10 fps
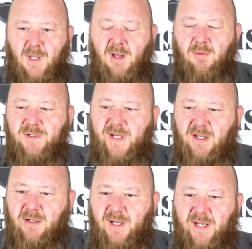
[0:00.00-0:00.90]
Now, we're going to take
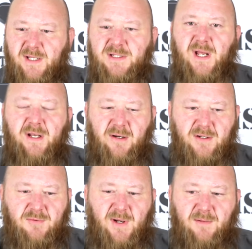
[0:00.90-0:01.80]
a look at the inside
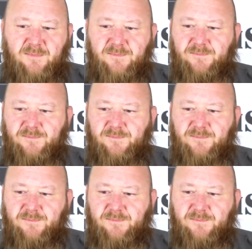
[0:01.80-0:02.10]
here as well.